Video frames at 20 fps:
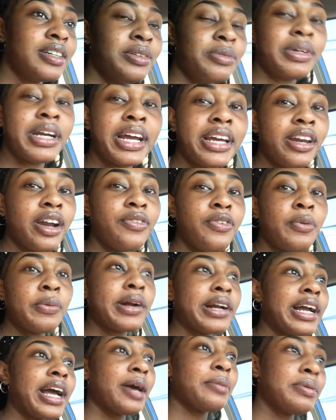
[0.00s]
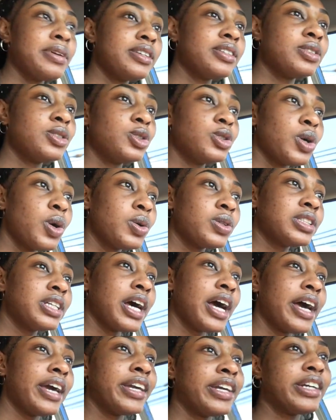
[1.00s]
When I get off of work, I be so
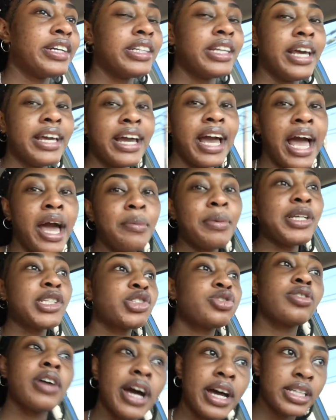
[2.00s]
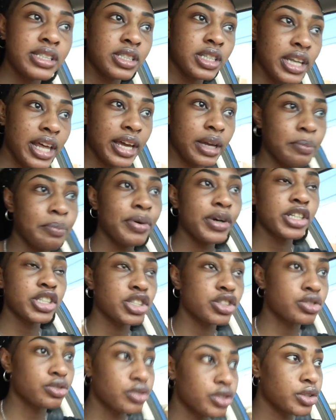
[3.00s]
tired. Like, I be trying to like
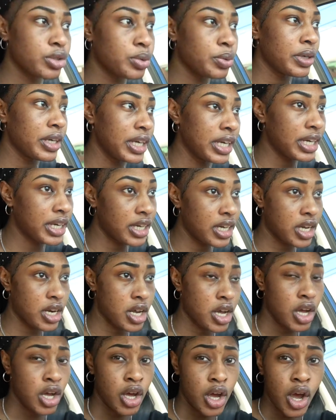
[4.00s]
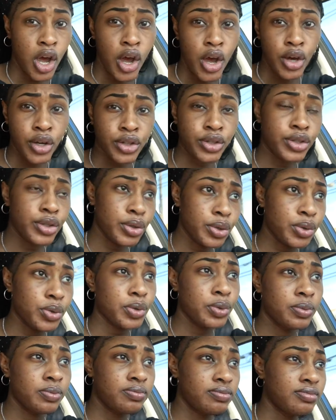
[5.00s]
push through and
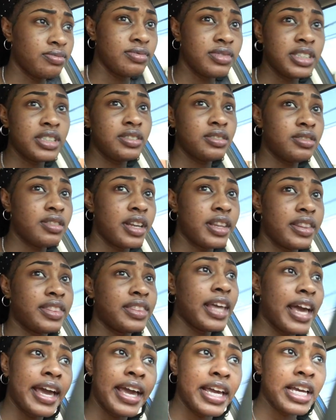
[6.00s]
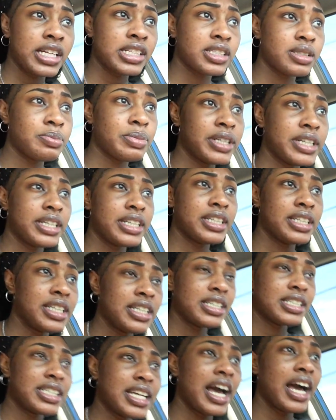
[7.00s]
do things, but
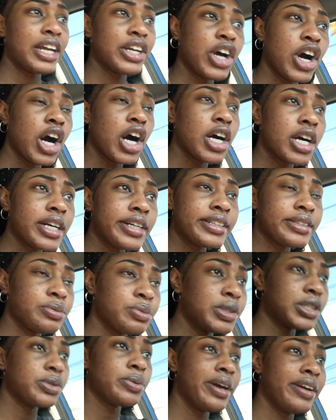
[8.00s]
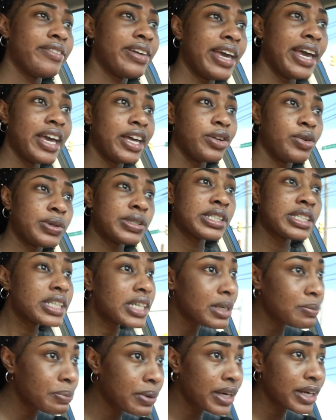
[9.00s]
it's kind of hard when you haven't had no
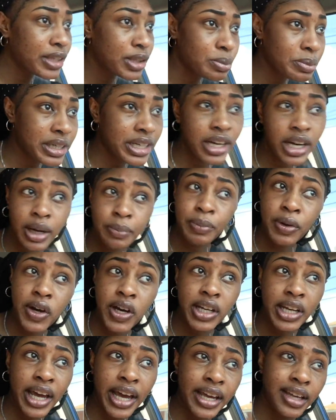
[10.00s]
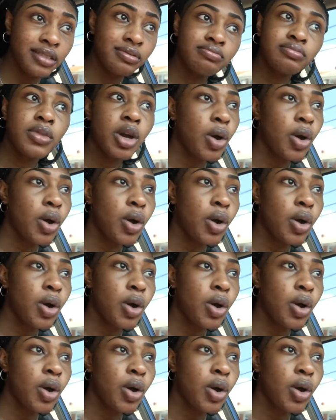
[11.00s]
sleep and you've been up all night